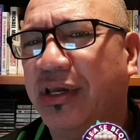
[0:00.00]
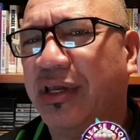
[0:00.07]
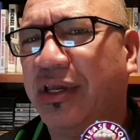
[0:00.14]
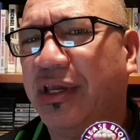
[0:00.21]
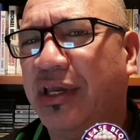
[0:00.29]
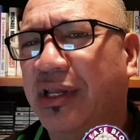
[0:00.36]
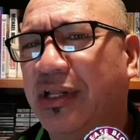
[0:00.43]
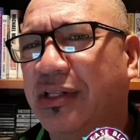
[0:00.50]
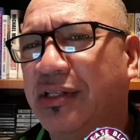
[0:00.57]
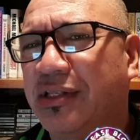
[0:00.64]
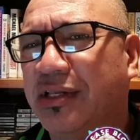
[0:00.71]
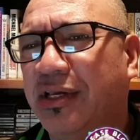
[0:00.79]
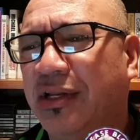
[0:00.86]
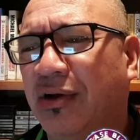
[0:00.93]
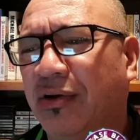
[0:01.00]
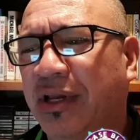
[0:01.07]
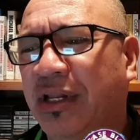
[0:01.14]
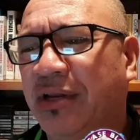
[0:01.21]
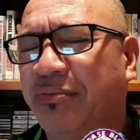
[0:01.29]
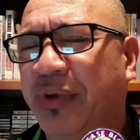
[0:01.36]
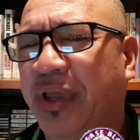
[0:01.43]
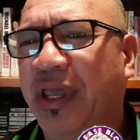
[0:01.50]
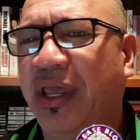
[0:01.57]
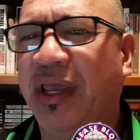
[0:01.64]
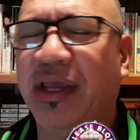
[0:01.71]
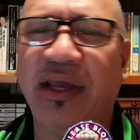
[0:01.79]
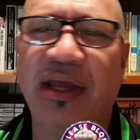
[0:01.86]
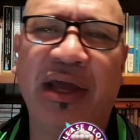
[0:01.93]
in
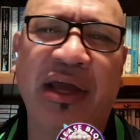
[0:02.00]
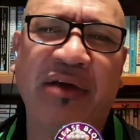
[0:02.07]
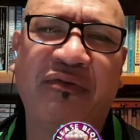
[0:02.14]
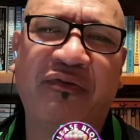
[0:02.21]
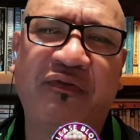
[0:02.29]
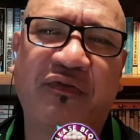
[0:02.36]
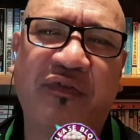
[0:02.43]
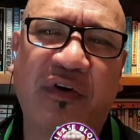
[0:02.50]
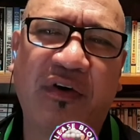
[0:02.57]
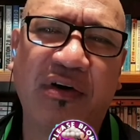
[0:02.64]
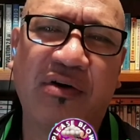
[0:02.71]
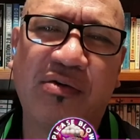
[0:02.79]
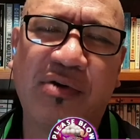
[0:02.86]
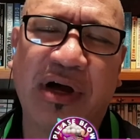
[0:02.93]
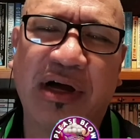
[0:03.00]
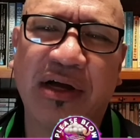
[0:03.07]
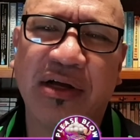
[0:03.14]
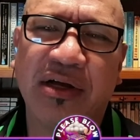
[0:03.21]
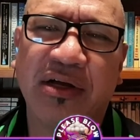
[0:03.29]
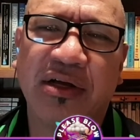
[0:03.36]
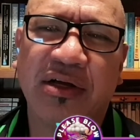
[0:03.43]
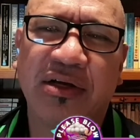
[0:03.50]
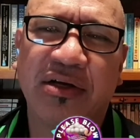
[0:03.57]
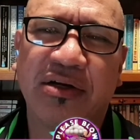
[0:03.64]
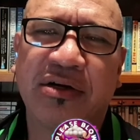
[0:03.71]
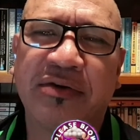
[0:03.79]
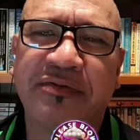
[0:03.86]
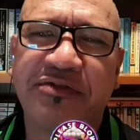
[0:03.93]
being a follower
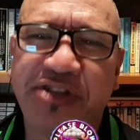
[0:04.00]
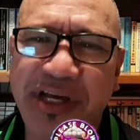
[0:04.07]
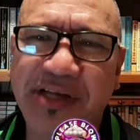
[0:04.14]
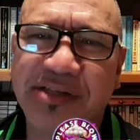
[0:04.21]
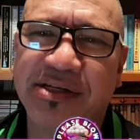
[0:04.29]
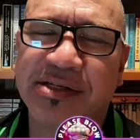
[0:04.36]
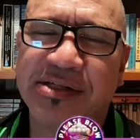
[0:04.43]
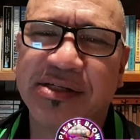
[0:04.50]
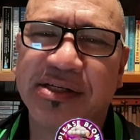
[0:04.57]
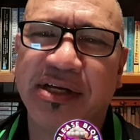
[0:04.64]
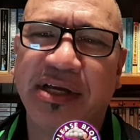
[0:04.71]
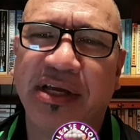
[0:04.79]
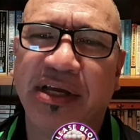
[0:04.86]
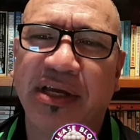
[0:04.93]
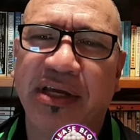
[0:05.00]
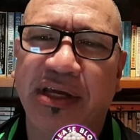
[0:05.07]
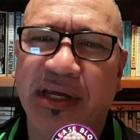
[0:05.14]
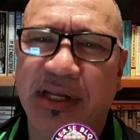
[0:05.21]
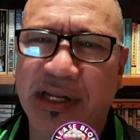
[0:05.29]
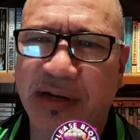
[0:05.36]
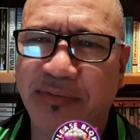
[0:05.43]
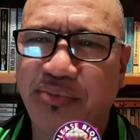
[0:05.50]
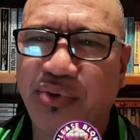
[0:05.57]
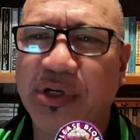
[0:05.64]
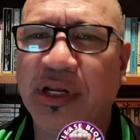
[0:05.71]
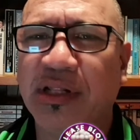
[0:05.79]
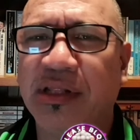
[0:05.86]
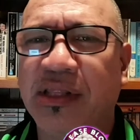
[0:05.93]
of Jesus, and then
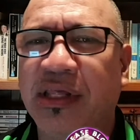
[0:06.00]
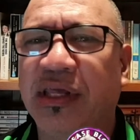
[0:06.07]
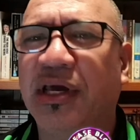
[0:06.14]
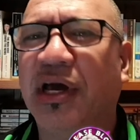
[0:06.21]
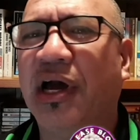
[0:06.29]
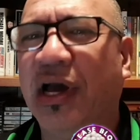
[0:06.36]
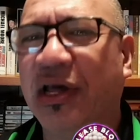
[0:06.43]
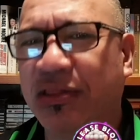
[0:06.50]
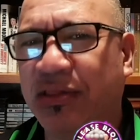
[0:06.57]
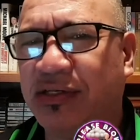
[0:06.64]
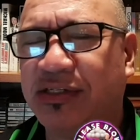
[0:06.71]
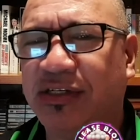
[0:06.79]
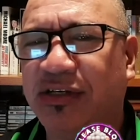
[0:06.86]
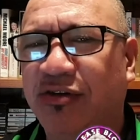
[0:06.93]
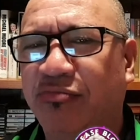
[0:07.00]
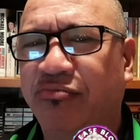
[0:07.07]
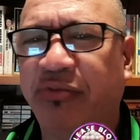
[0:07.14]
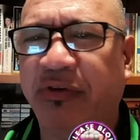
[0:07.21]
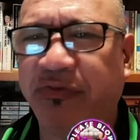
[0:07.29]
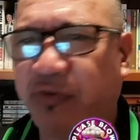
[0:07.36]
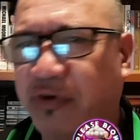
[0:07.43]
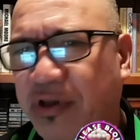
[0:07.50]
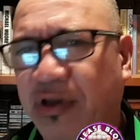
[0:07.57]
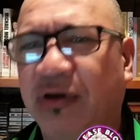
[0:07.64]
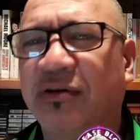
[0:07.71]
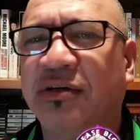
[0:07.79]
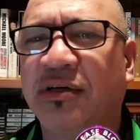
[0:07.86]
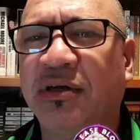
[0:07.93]
putting the others before
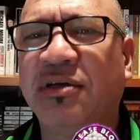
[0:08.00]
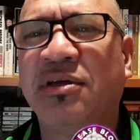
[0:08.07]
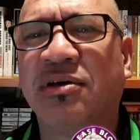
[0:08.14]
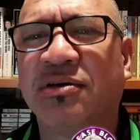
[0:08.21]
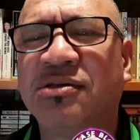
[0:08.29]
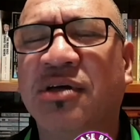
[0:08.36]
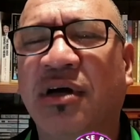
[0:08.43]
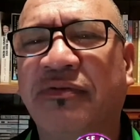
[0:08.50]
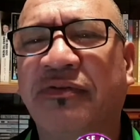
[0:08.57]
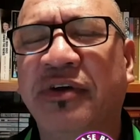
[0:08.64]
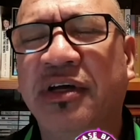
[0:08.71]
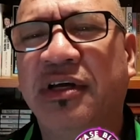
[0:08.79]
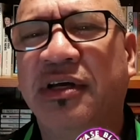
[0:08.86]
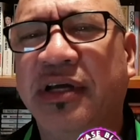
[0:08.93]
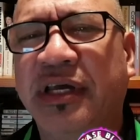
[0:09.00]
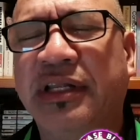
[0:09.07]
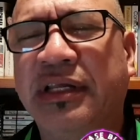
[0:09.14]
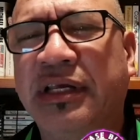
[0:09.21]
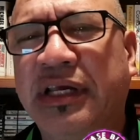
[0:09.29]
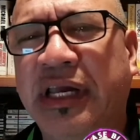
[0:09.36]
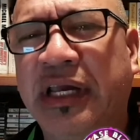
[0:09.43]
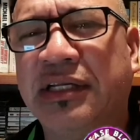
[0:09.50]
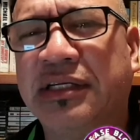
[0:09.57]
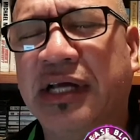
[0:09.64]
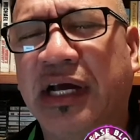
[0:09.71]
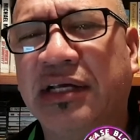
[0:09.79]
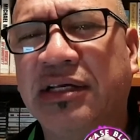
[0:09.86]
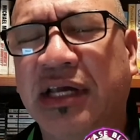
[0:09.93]
yourself, and
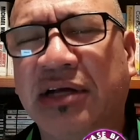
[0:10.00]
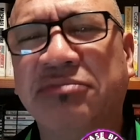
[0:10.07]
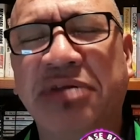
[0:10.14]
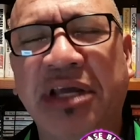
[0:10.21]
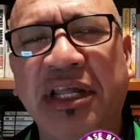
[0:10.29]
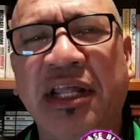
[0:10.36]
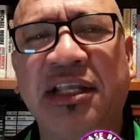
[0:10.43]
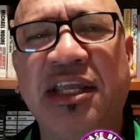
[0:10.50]
yeah, it